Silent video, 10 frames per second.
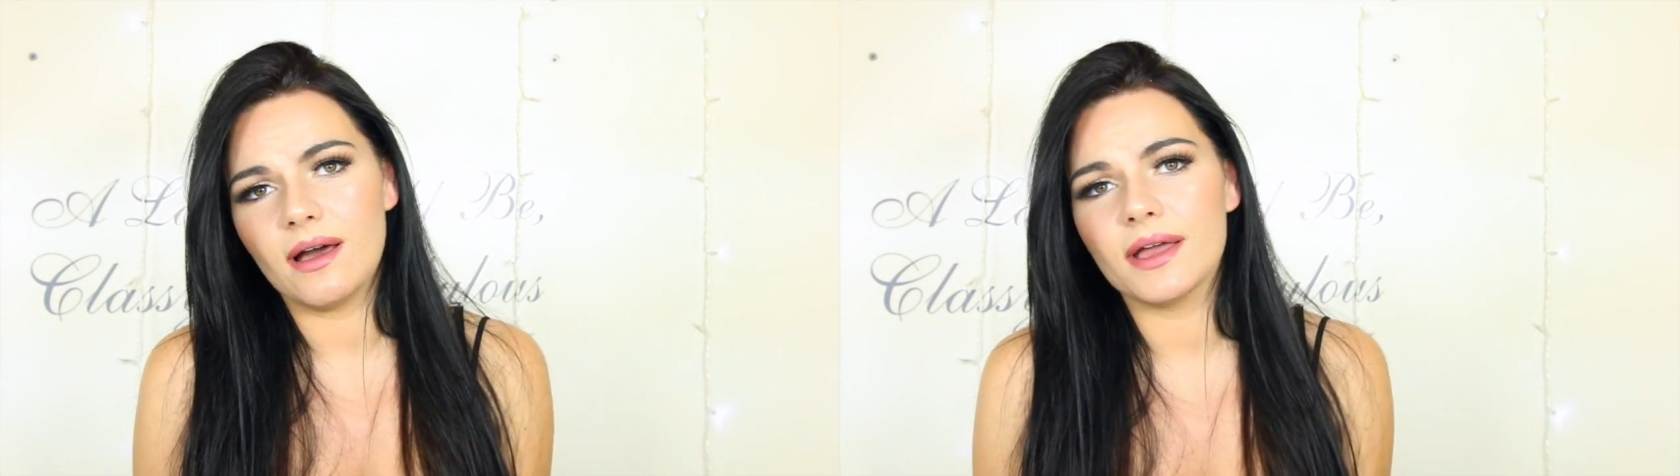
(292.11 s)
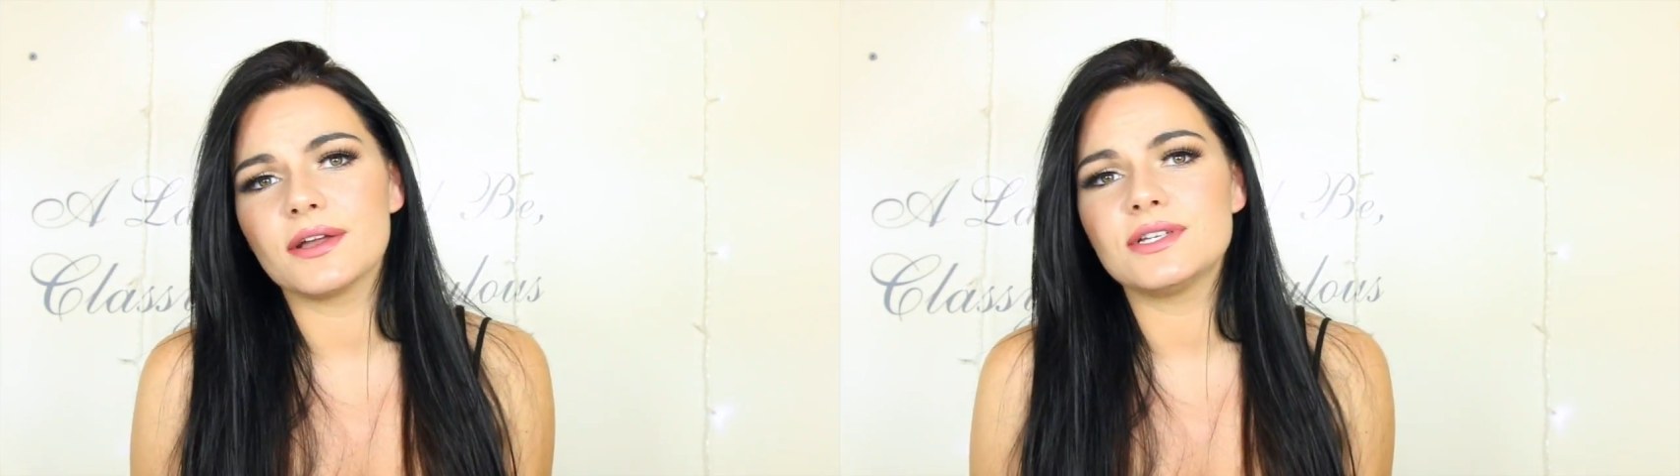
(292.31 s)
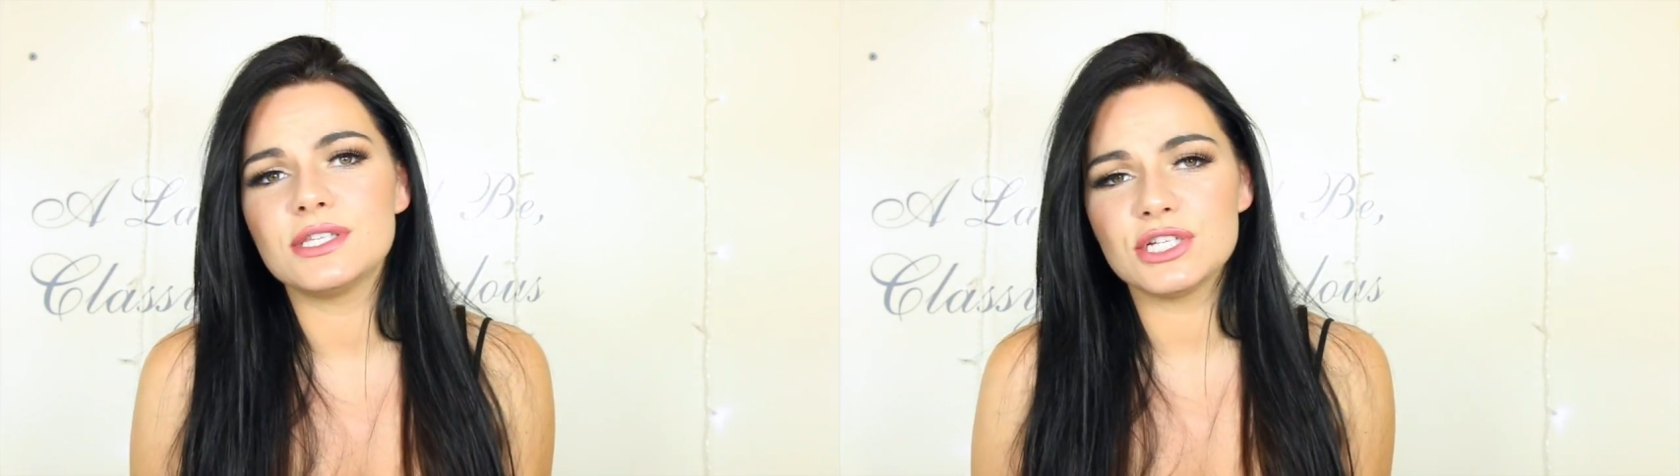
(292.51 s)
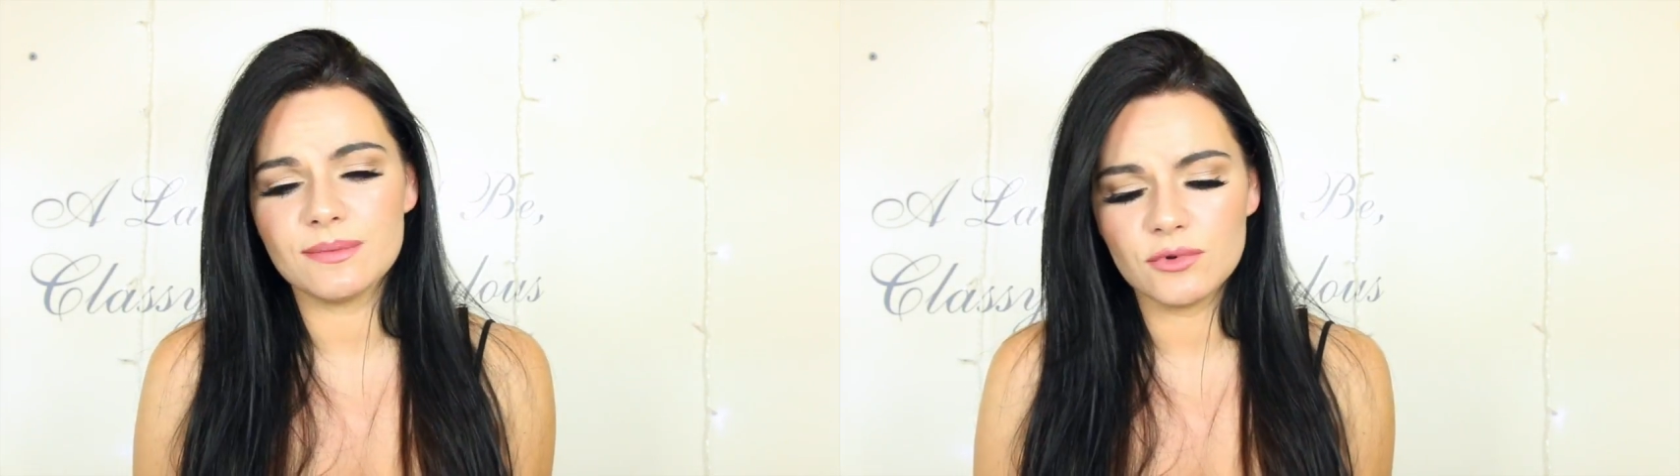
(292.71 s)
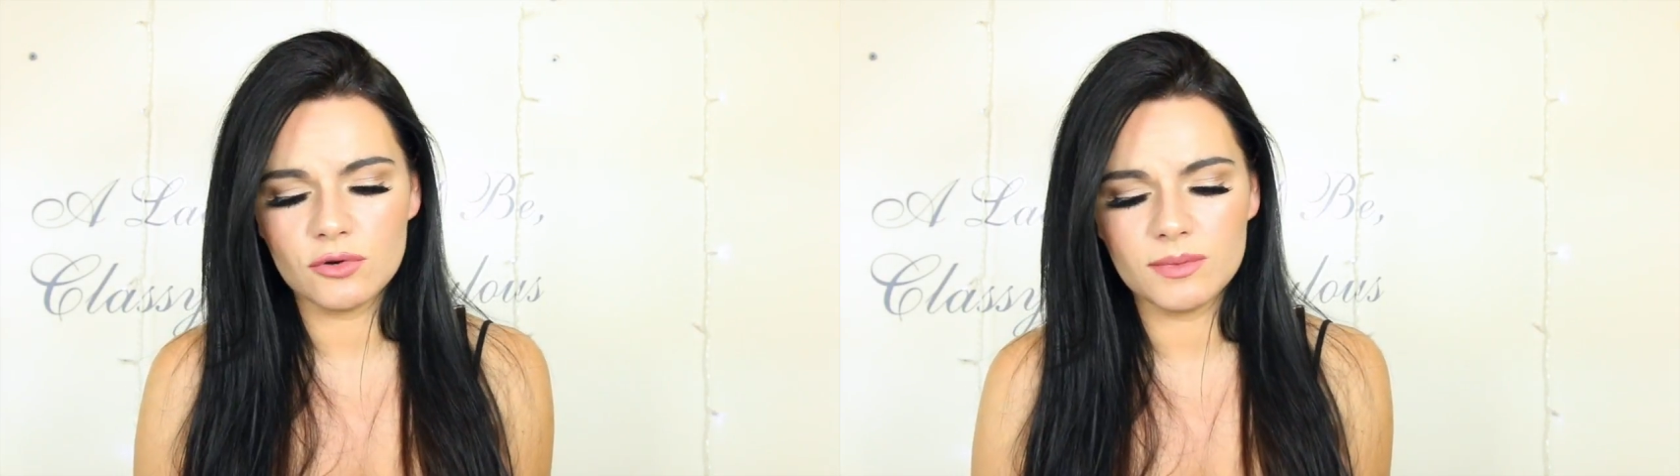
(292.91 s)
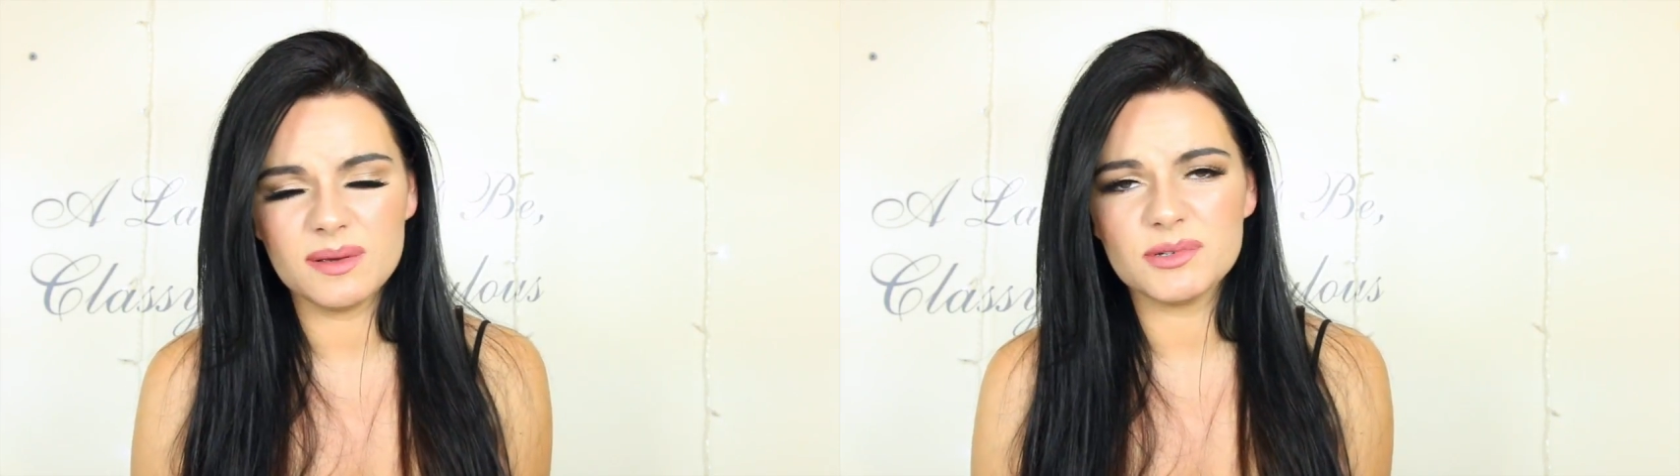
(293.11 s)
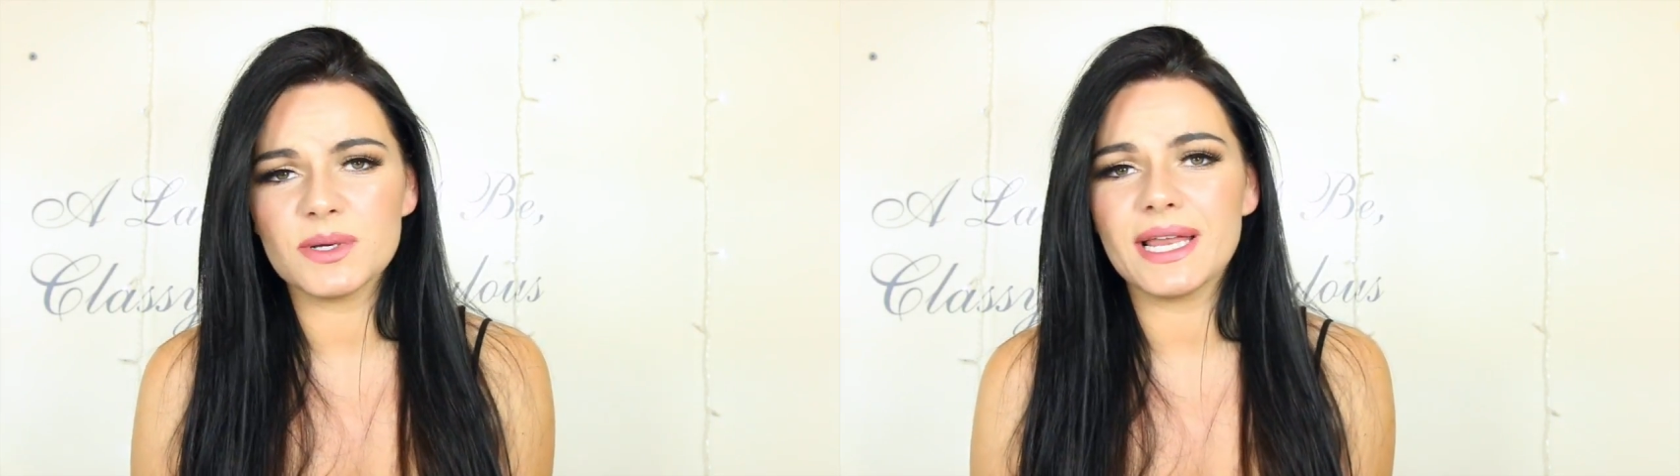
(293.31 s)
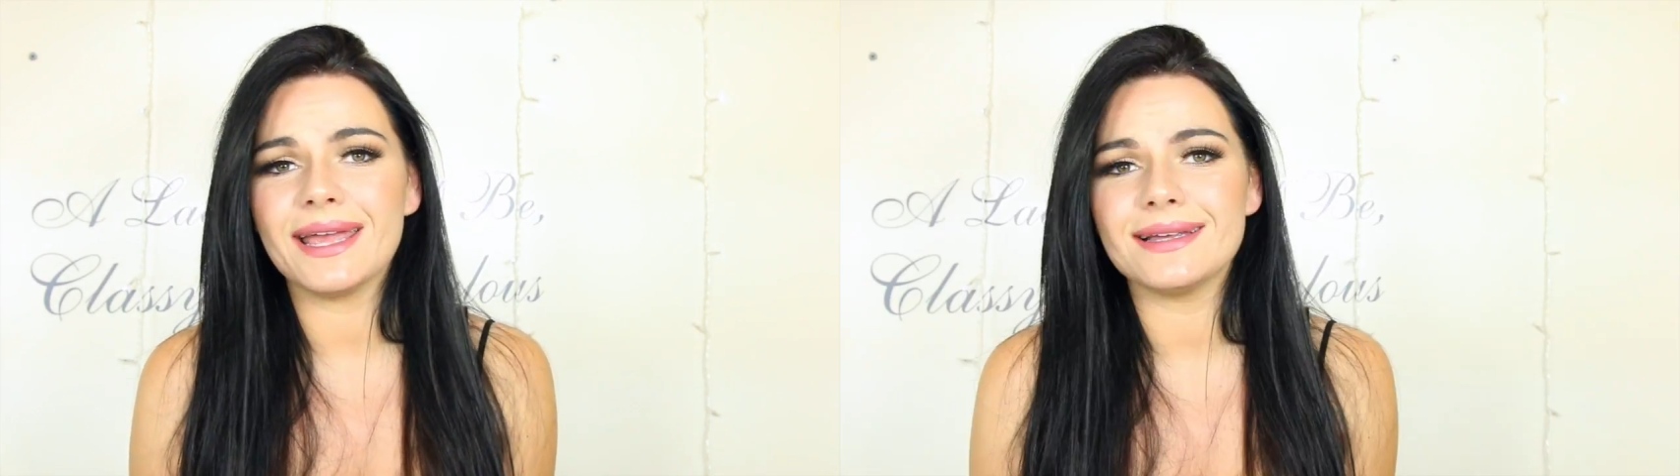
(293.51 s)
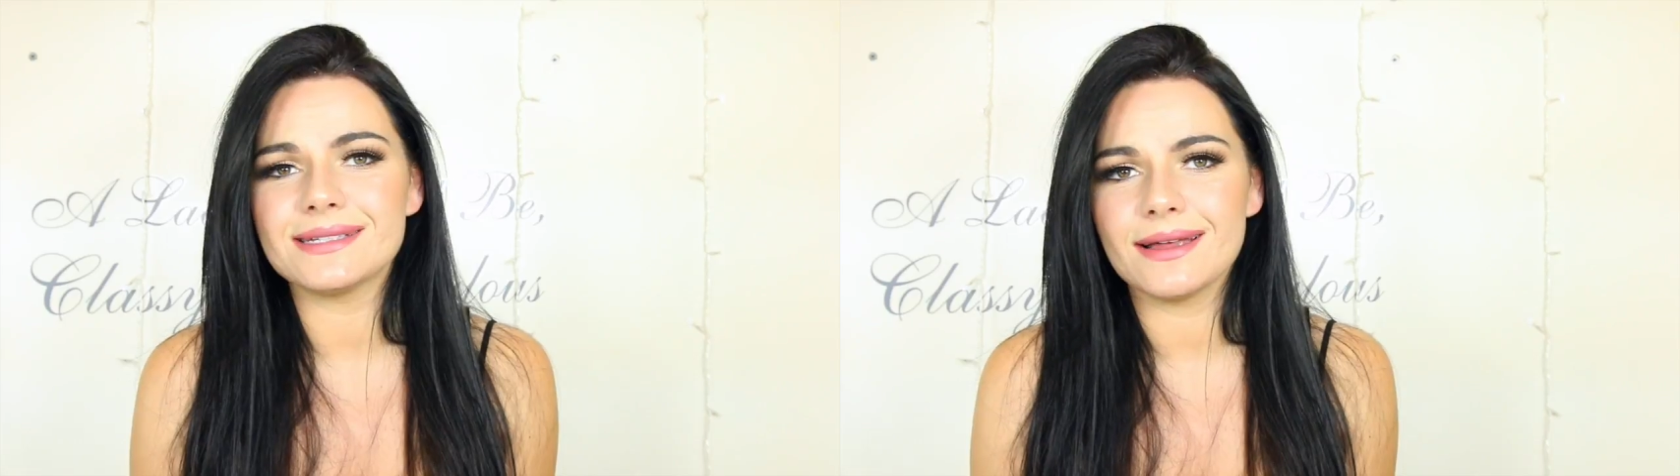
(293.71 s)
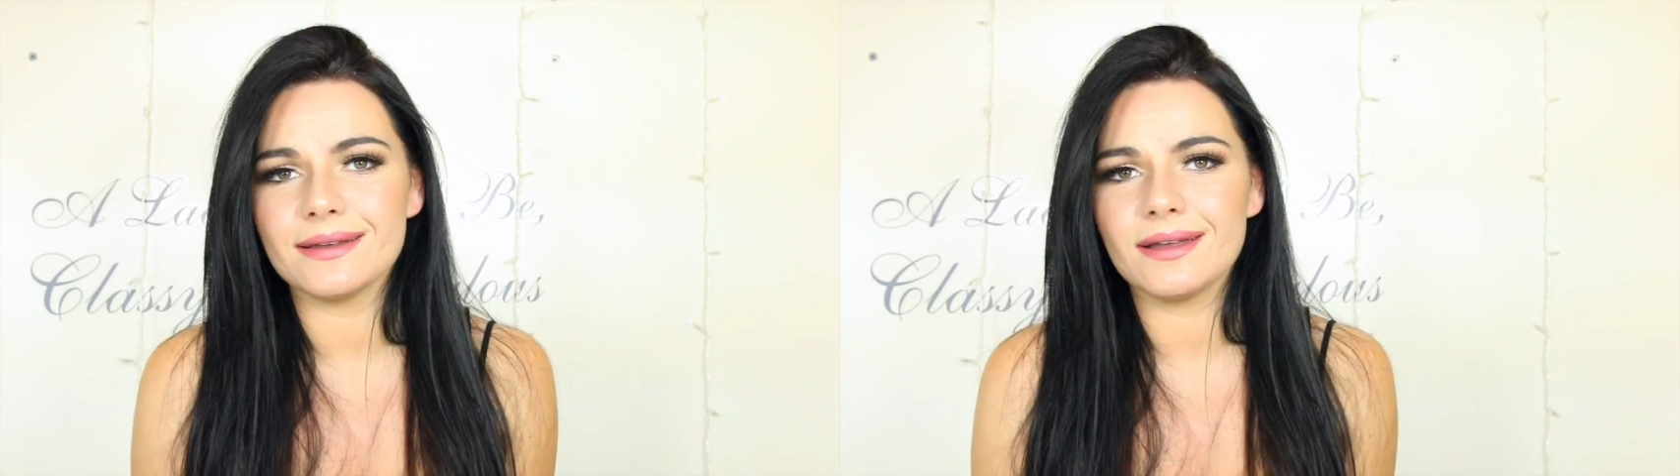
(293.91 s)
I go to the gym normally between 8
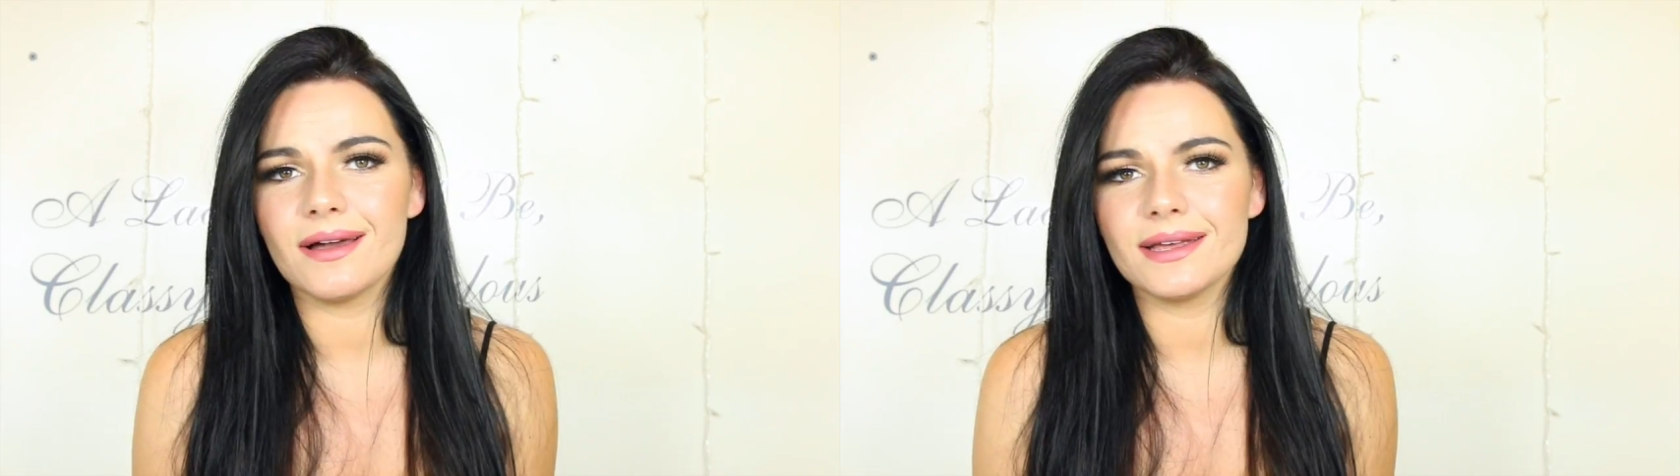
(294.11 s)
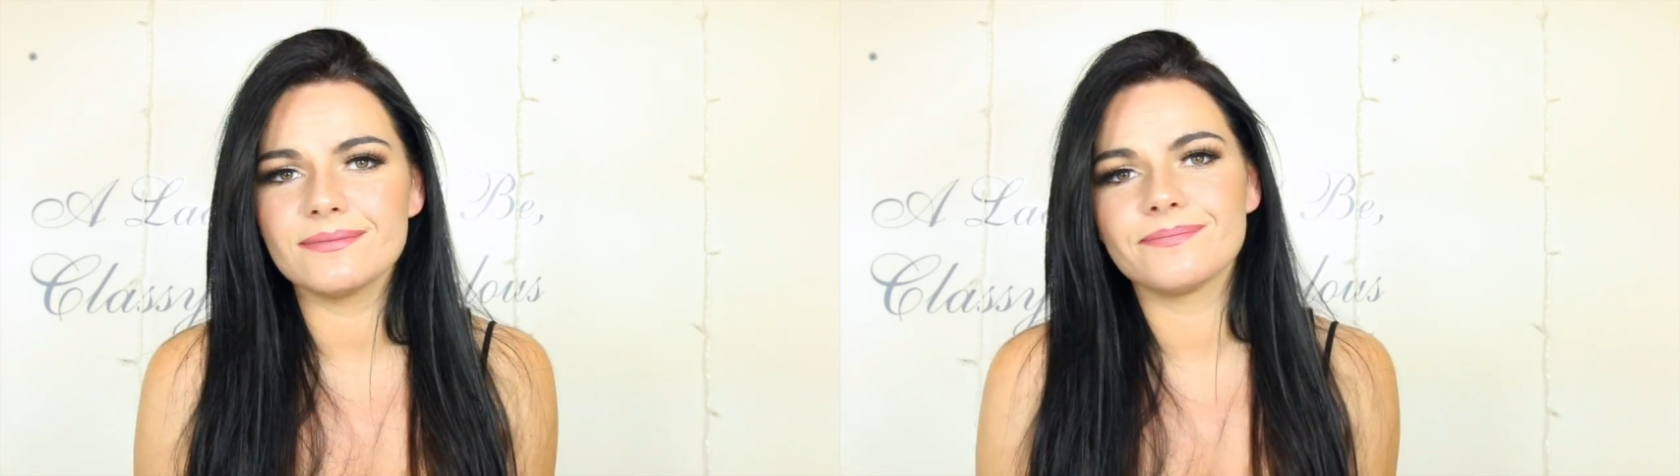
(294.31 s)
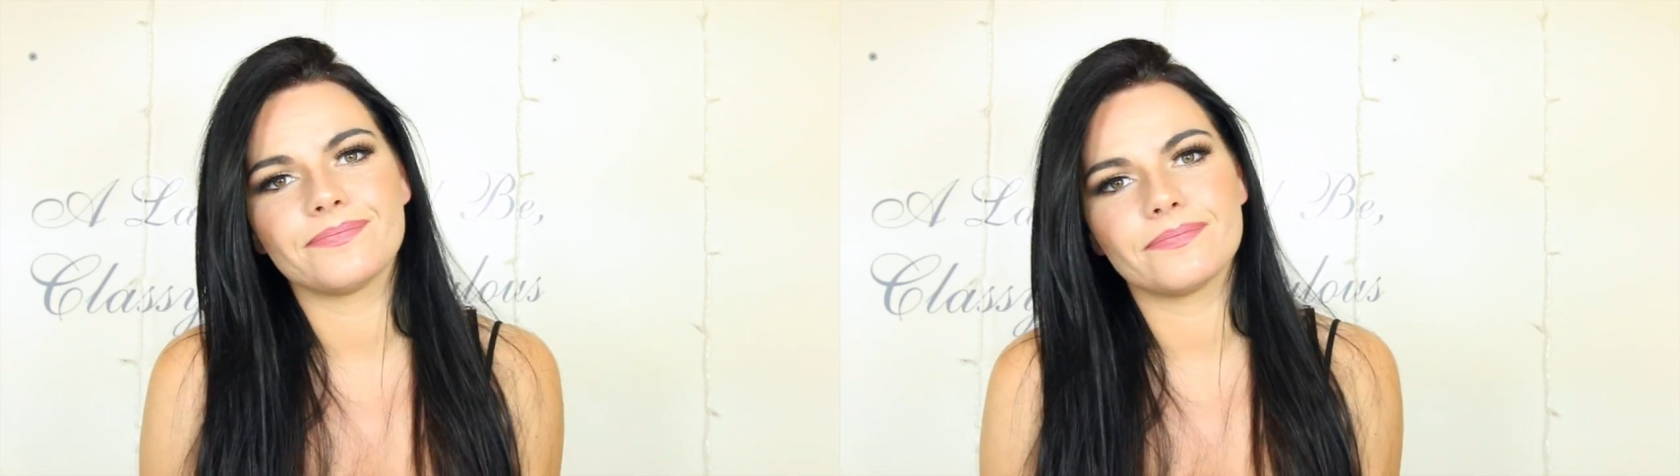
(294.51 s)
and 10 at night.